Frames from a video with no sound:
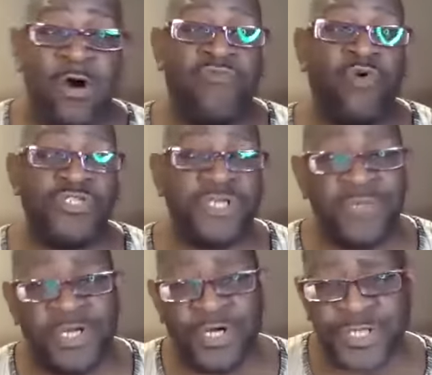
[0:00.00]
of water
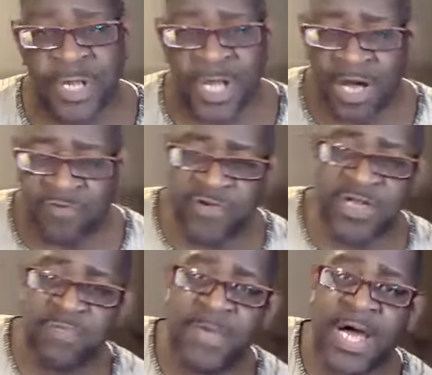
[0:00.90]
because a
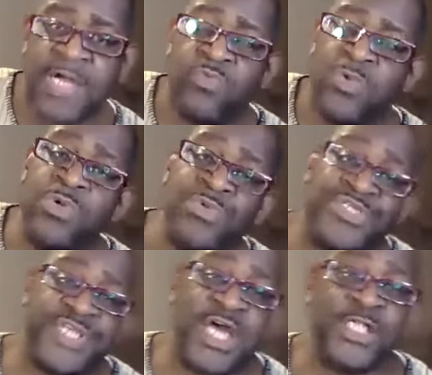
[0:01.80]
friend of mine, when we were
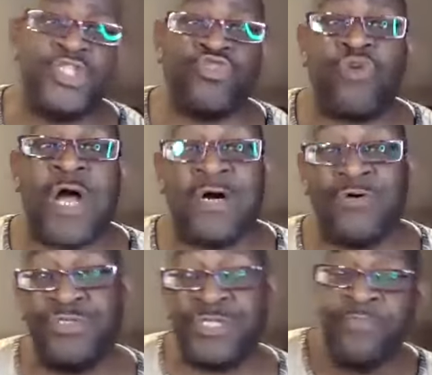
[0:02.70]
10,
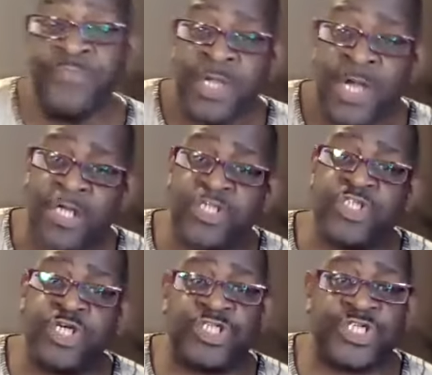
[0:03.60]
drowned at a
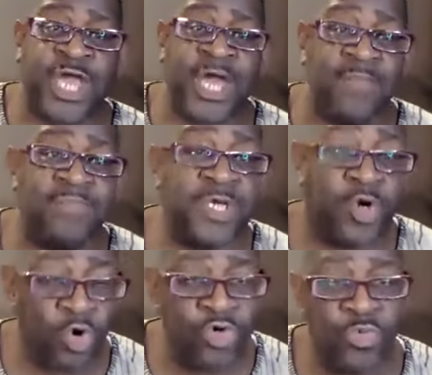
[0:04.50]
church camp in
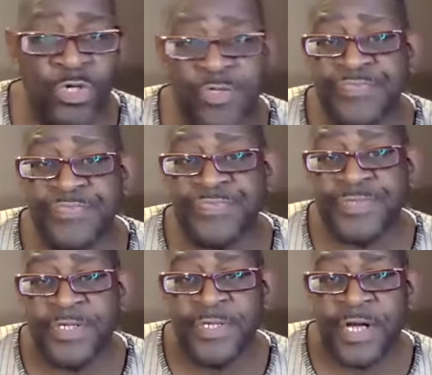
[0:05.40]
Cornwall.
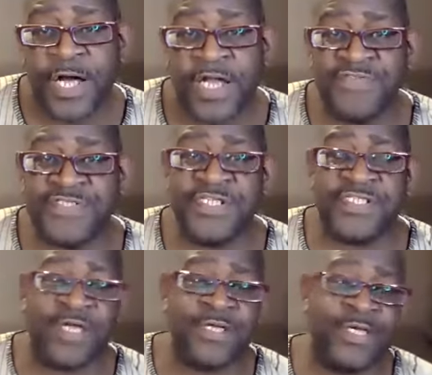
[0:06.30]
And ever since
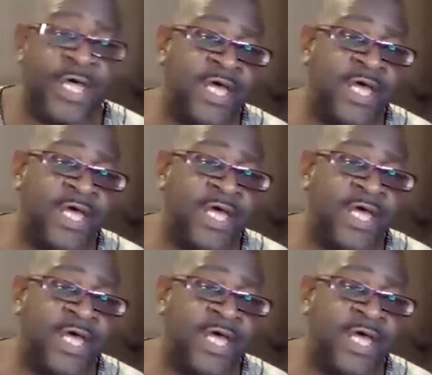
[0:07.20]
that day,